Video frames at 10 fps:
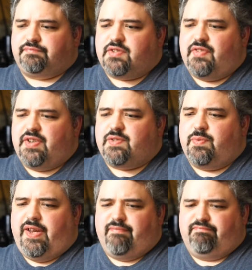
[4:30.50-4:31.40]
It's very
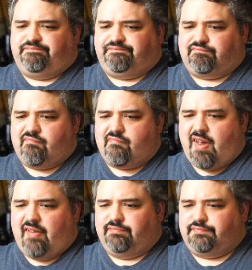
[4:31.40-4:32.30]
sweet.
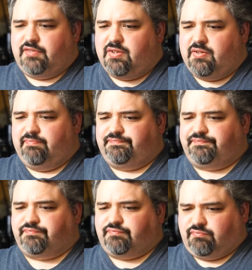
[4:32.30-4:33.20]
A little,
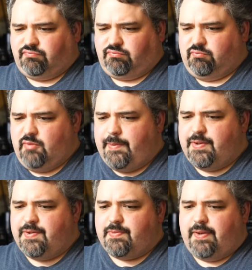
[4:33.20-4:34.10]
maybe
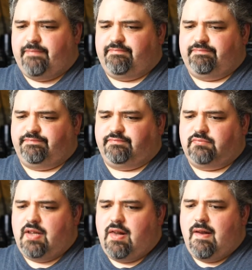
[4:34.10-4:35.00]
too sweet.
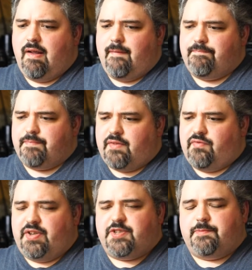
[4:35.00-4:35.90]

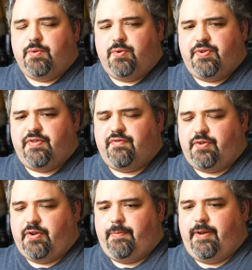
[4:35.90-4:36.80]
Very smooth,
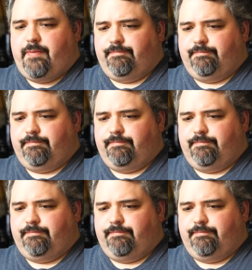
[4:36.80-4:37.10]
creamy.